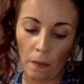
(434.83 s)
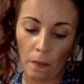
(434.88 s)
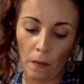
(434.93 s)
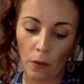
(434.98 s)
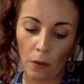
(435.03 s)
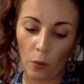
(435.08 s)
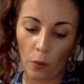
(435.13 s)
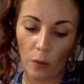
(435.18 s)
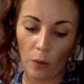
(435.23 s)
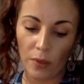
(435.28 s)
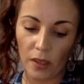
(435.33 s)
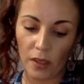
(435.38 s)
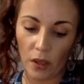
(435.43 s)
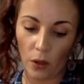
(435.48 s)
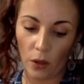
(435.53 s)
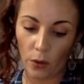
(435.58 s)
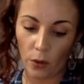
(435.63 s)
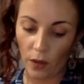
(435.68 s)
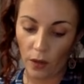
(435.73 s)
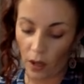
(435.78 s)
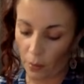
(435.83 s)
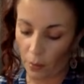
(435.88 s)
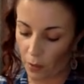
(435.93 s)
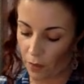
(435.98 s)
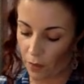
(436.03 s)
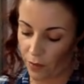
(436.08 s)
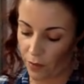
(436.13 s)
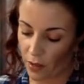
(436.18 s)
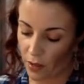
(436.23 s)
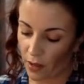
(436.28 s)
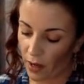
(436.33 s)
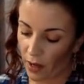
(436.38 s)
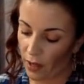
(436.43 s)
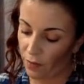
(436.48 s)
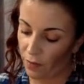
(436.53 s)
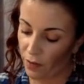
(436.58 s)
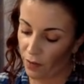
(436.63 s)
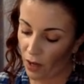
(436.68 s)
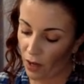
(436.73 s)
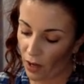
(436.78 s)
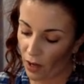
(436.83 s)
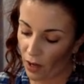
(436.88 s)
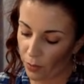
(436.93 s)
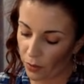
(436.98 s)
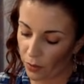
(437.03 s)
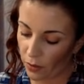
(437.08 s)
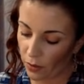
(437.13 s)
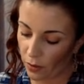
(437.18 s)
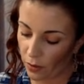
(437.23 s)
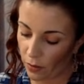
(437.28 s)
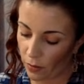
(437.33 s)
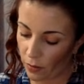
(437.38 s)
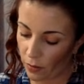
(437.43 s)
What was the outcome of the Knight of Cups?